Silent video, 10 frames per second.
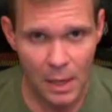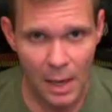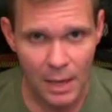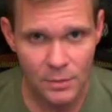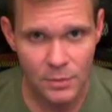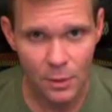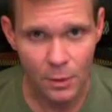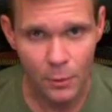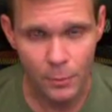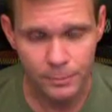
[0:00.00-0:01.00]
And
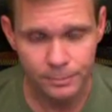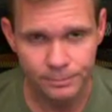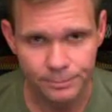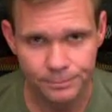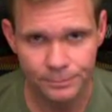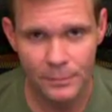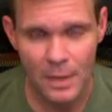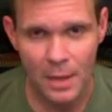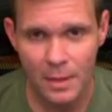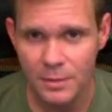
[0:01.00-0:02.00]
so
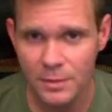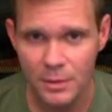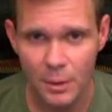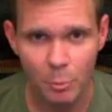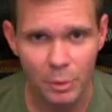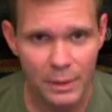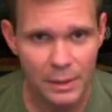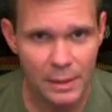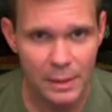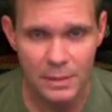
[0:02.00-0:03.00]
this is a
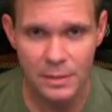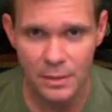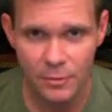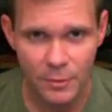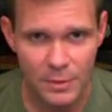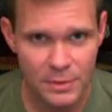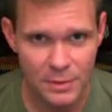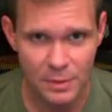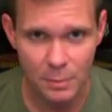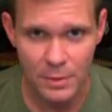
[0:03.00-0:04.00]
completely different system.